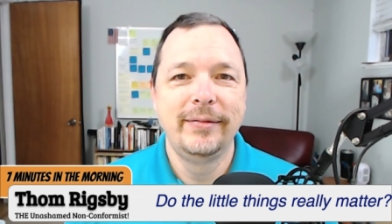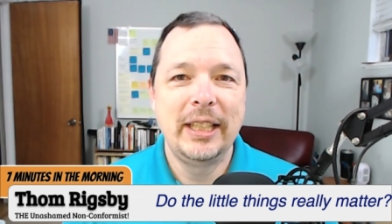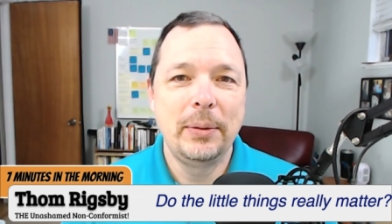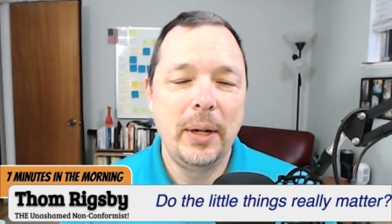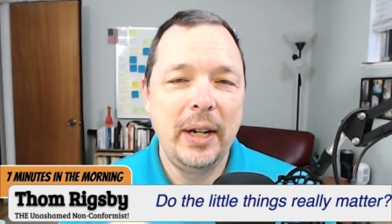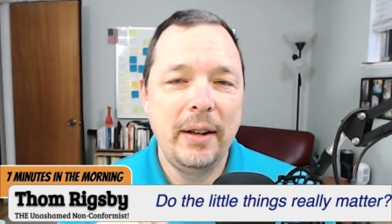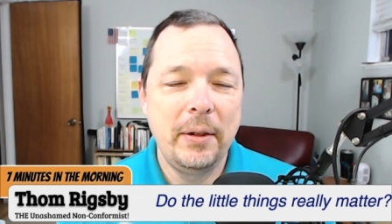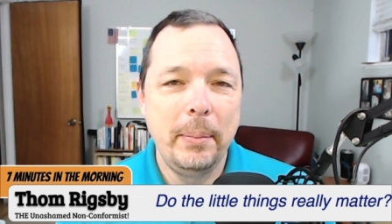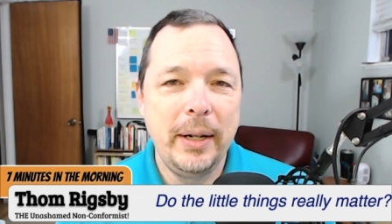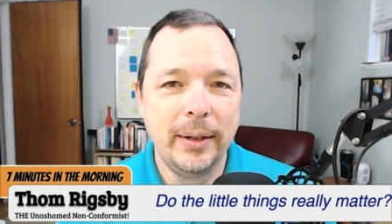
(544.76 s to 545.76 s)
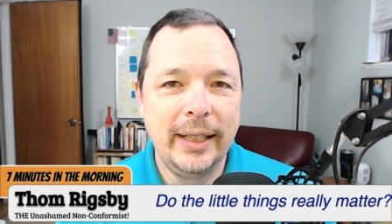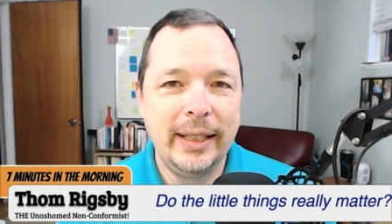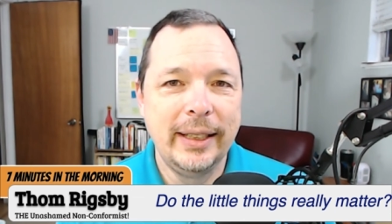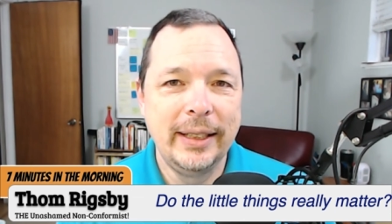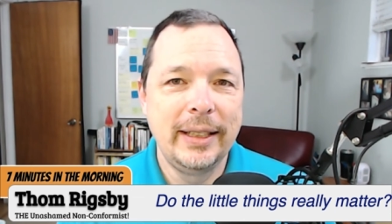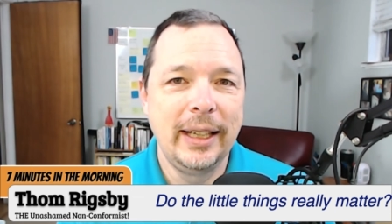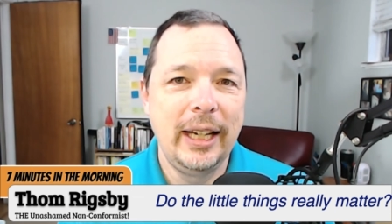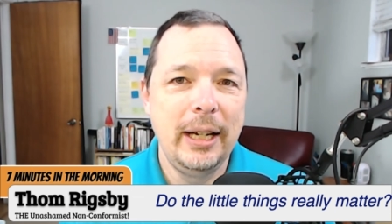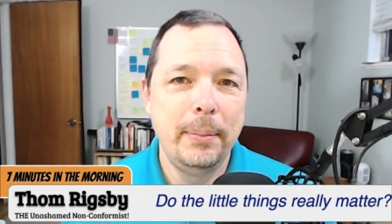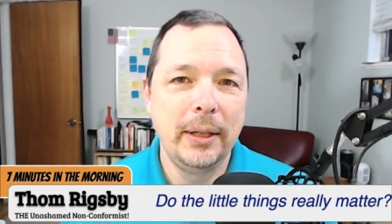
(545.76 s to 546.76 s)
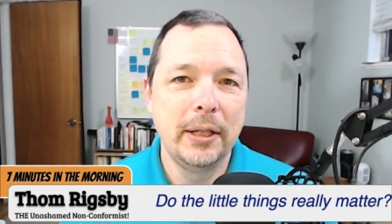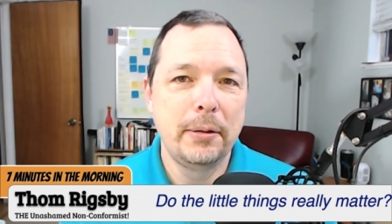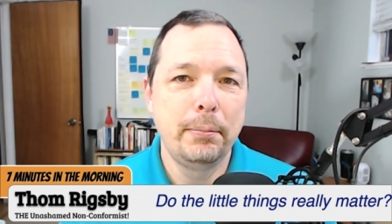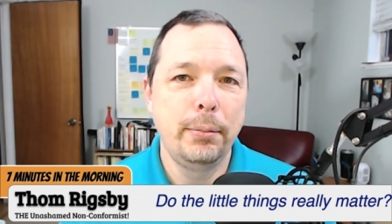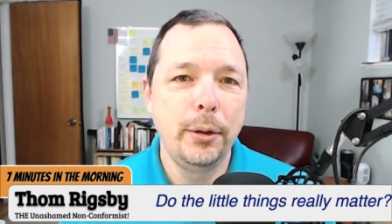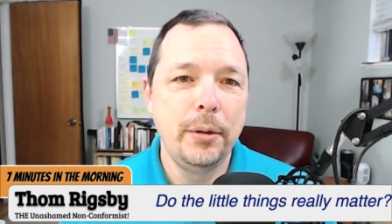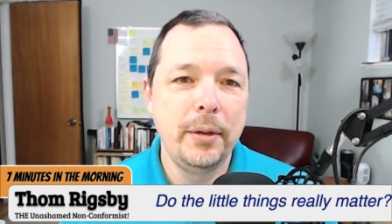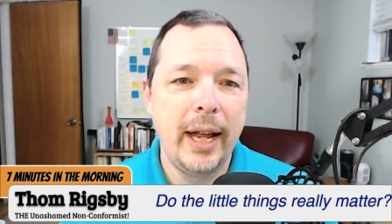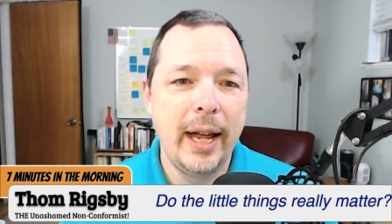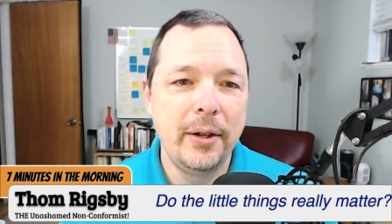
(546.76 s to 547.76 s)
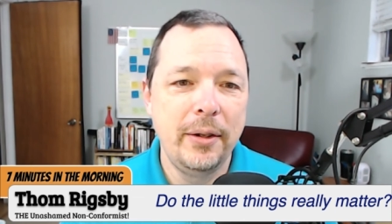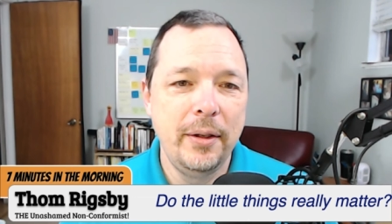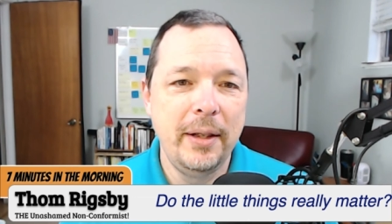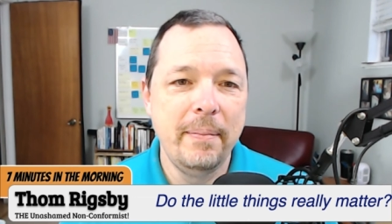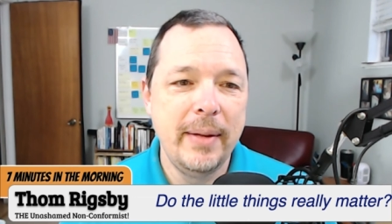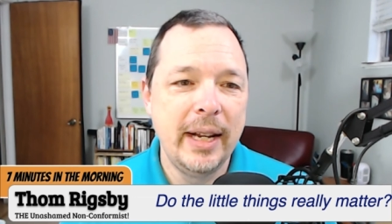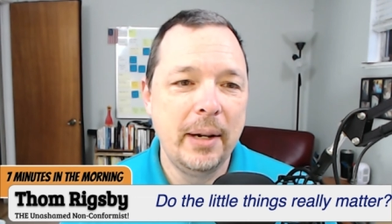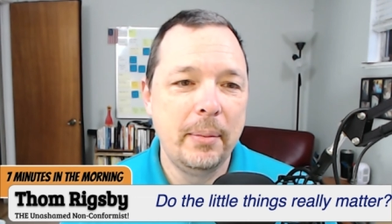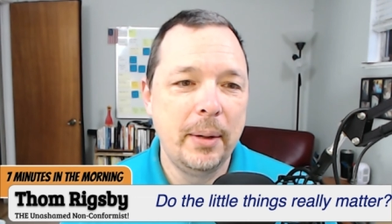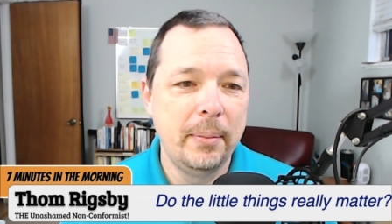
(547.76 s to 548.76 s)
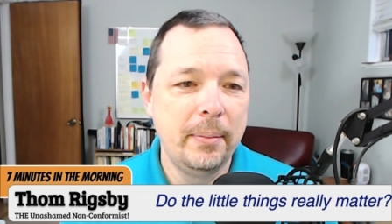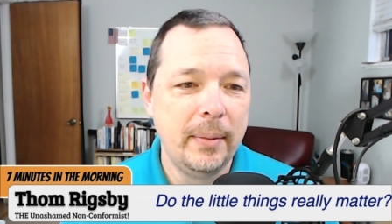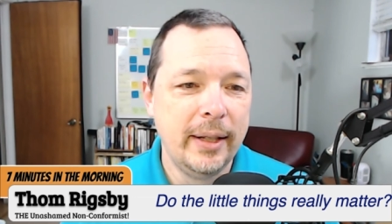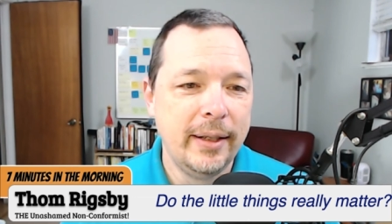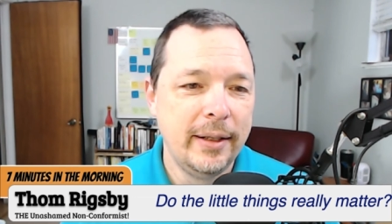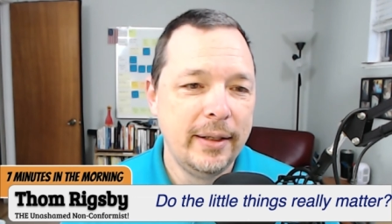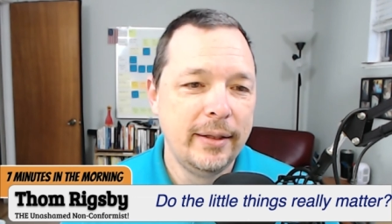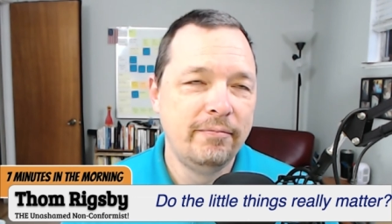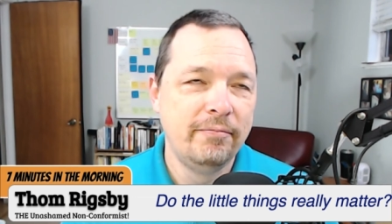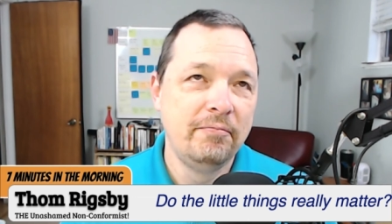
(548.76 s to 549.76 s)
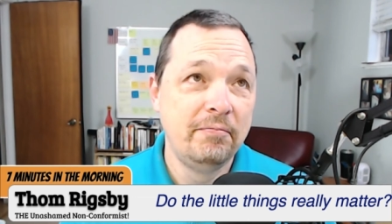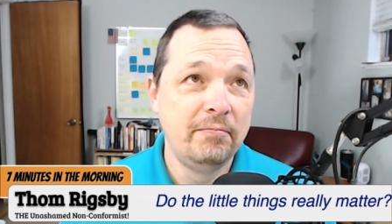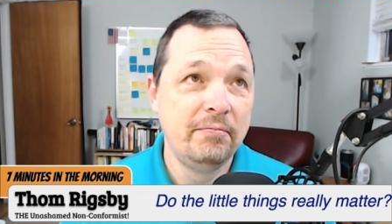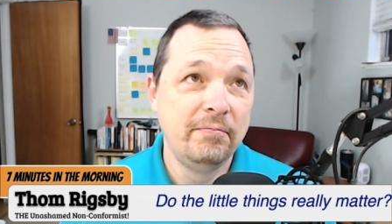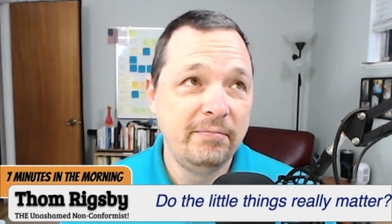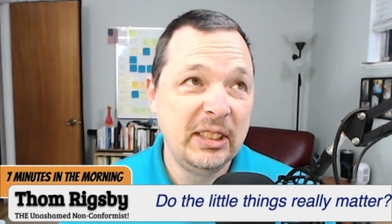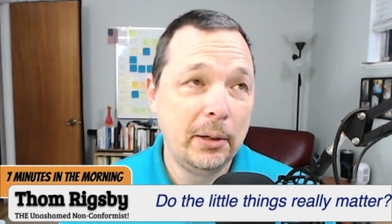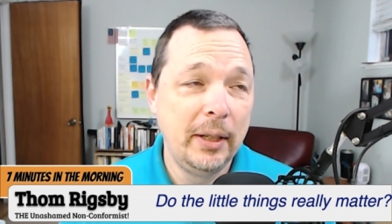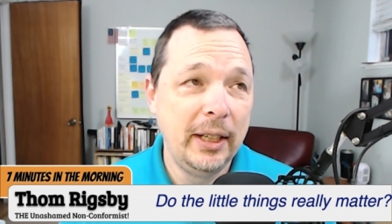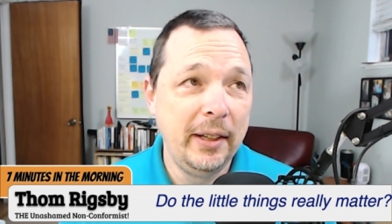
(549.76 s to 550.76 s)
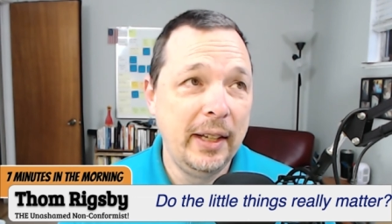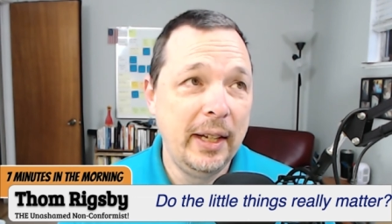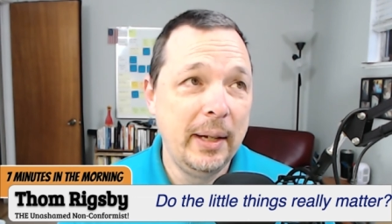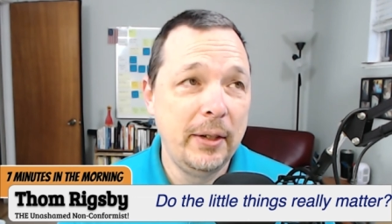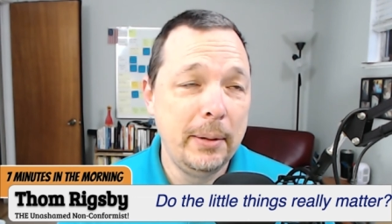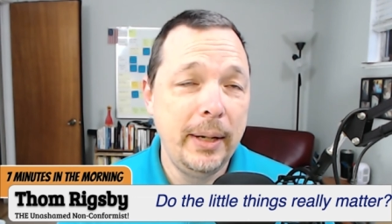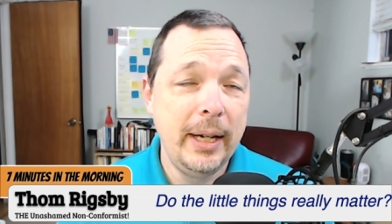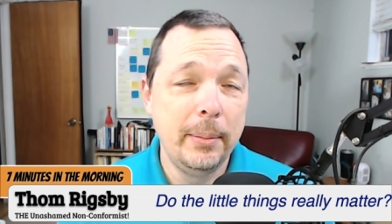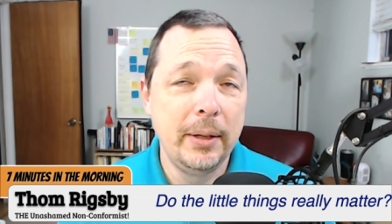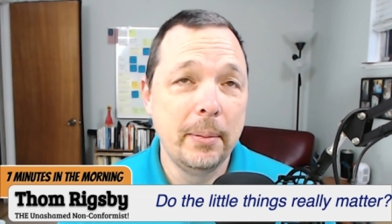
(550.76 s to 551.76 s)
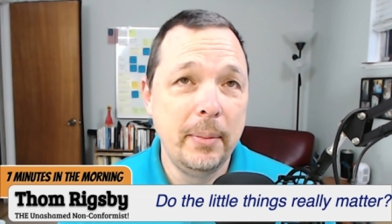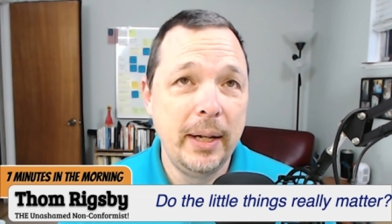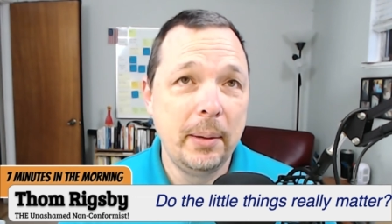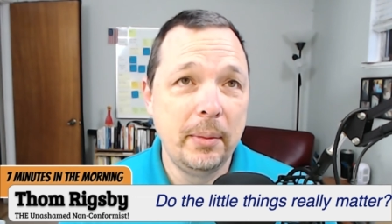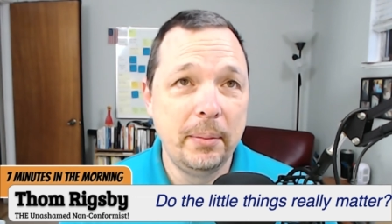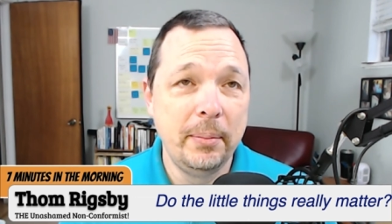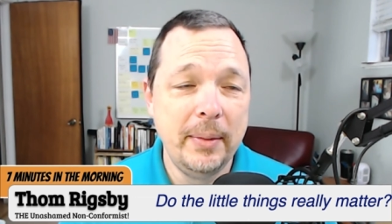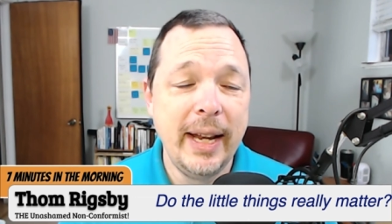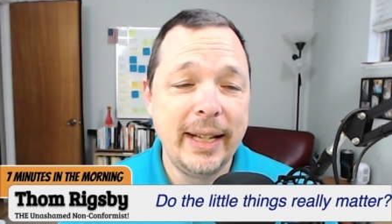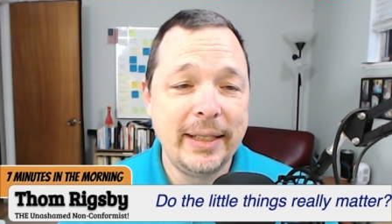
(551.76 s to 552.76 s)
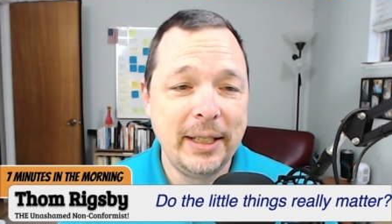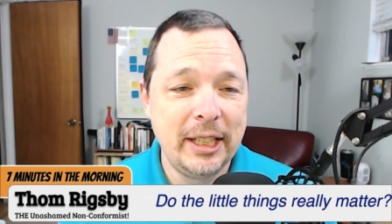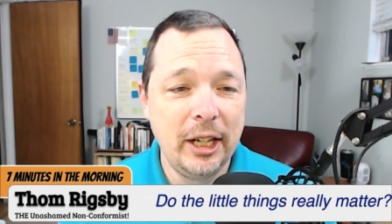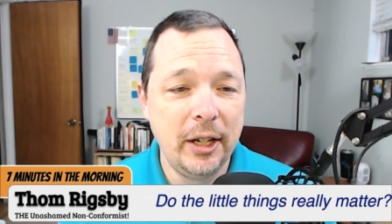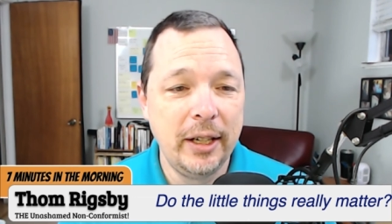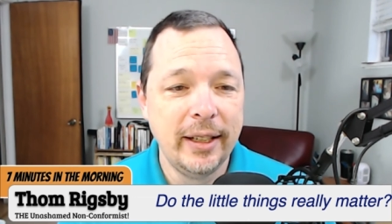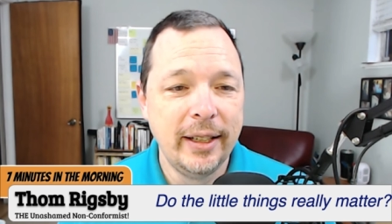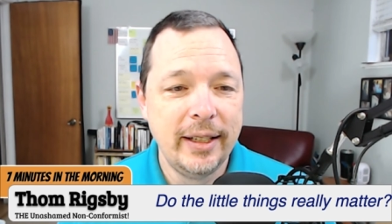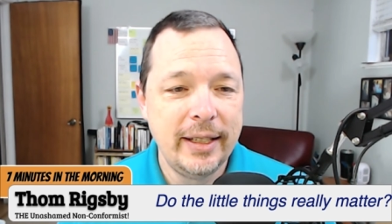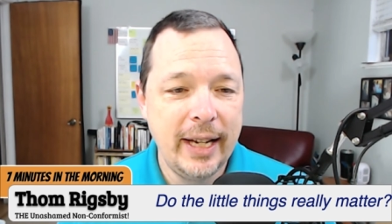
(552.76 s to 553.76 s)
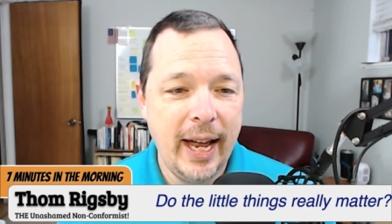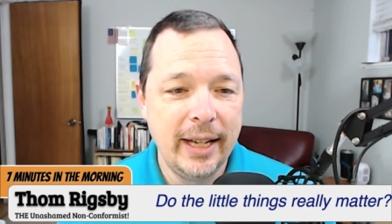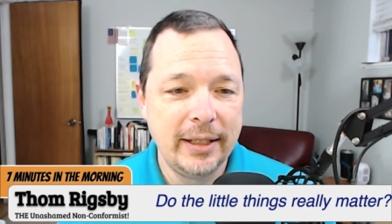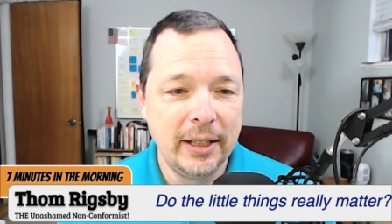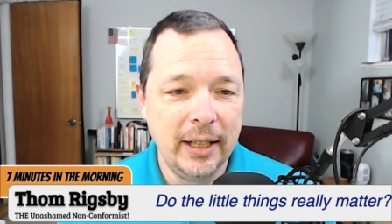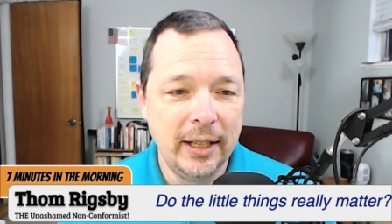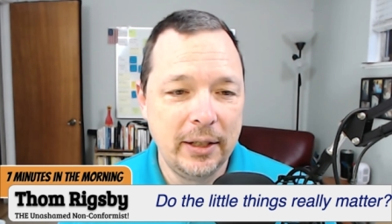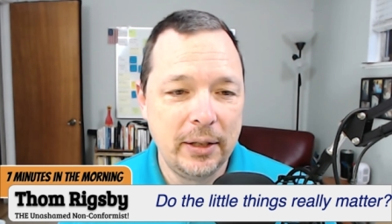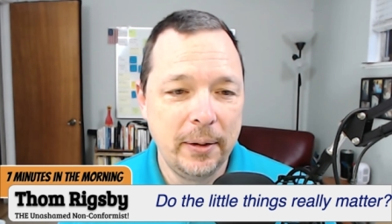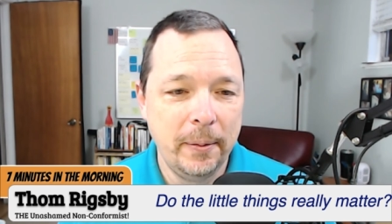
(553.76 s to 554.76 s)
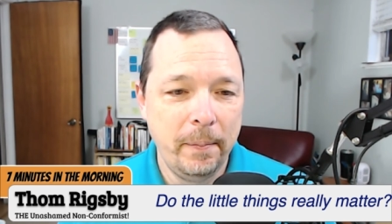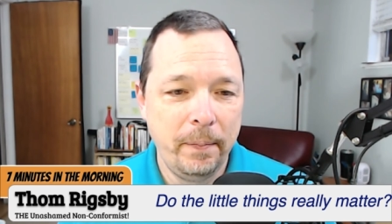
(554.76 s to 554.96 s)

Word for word: That's why you have to be relentless in keeping this pruned down to the minimum, not really the MVP, but the minimum necessary task list.